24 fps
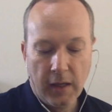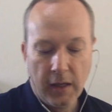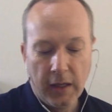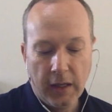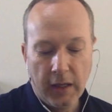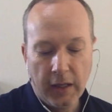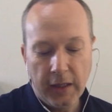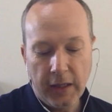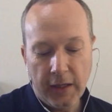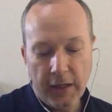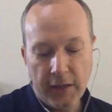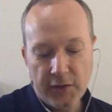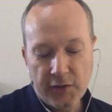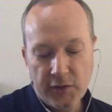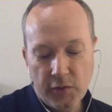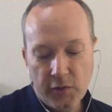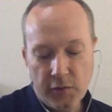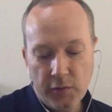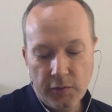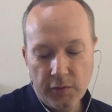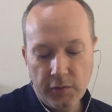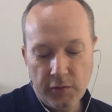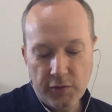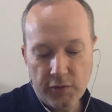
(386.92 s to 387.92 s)
yeah,
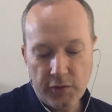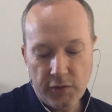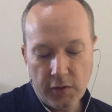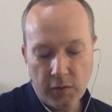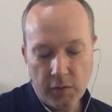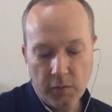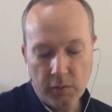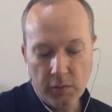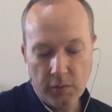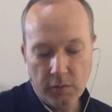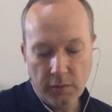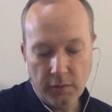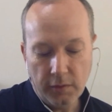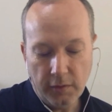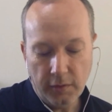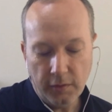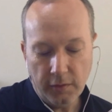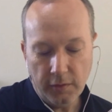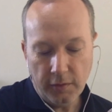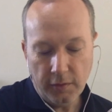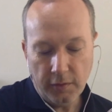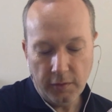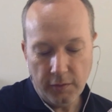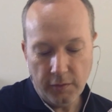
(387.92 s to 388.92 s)
so
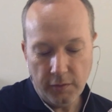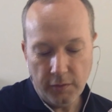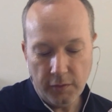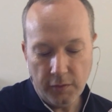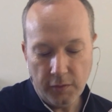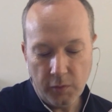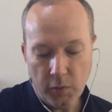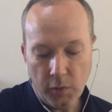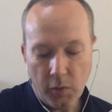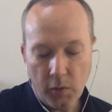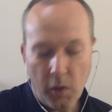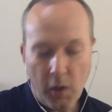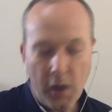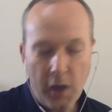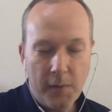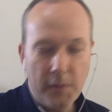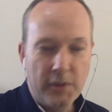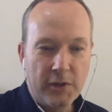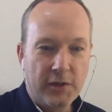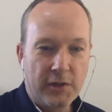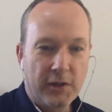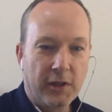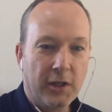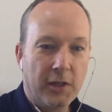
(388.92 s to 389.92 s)
the
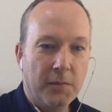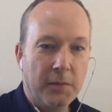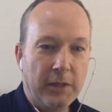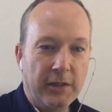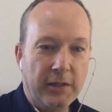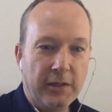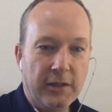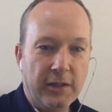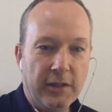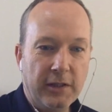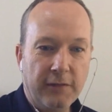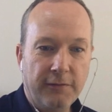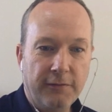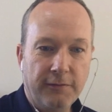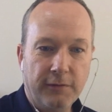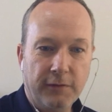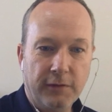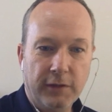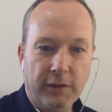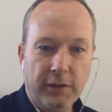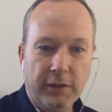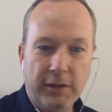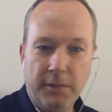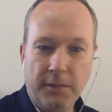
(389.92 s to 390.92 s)
requirements are going to be
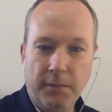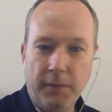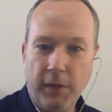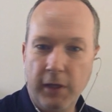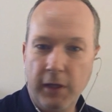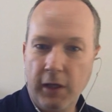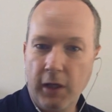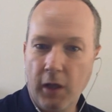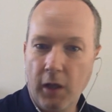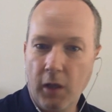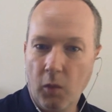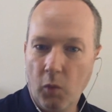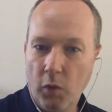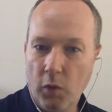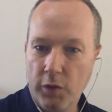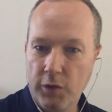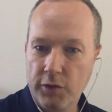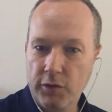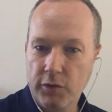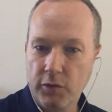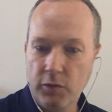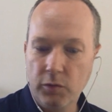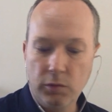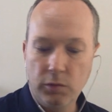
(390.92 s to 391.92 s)
different depending on what
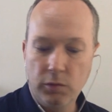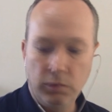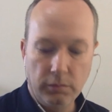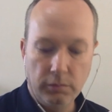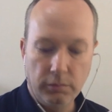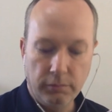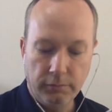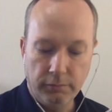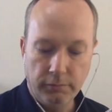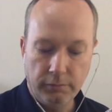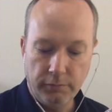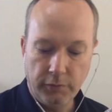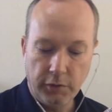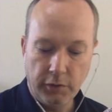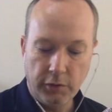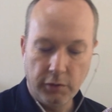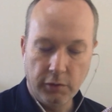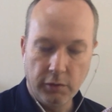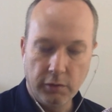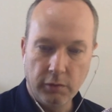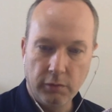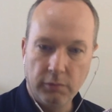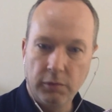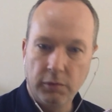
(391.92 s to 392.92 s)
school
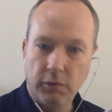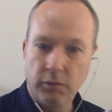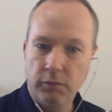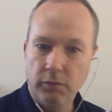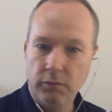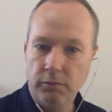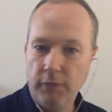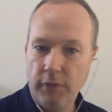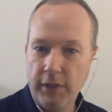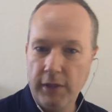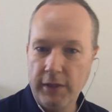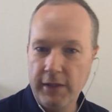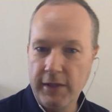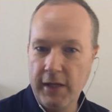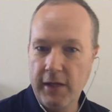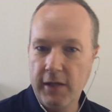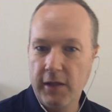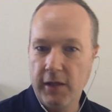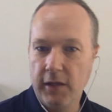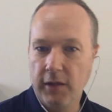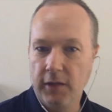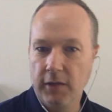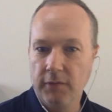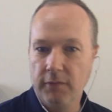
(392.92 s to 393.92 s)
you're attending,